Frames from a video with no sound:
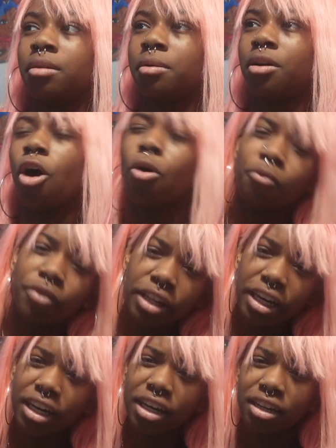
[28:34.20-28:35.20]
Hopefully,
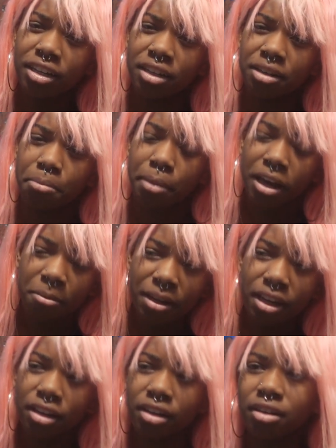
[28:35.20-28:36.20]
maybe.
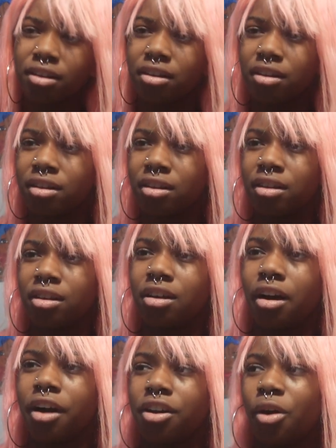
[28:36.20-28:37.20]

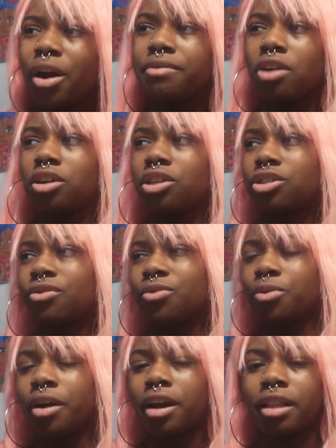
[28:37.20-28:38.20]
I know I have to audition
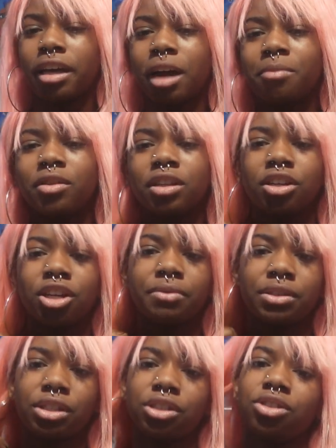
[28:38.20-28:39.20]
for it, and like, I'm really
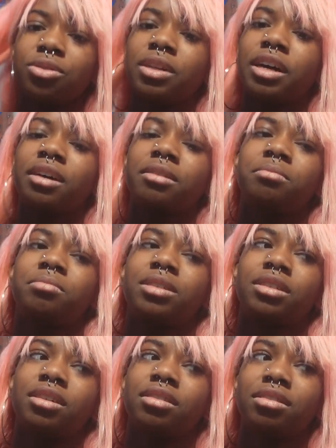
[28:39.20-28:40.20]
nervous to do that
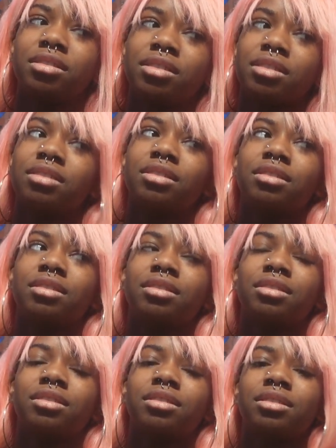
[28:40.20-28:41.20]
because
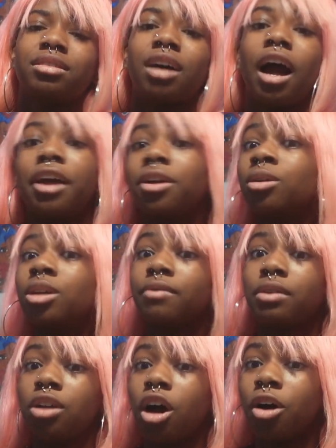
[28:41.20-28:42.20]
I don't
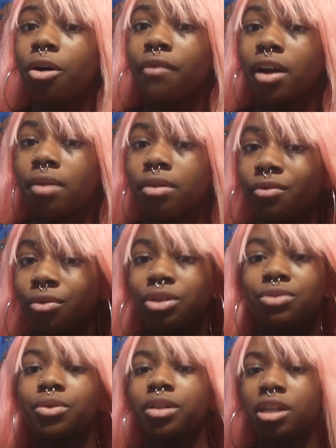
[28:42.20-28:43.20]
even know if I have the
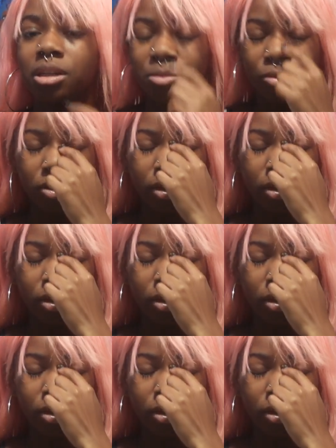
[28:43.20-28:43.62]
voice for it anymore.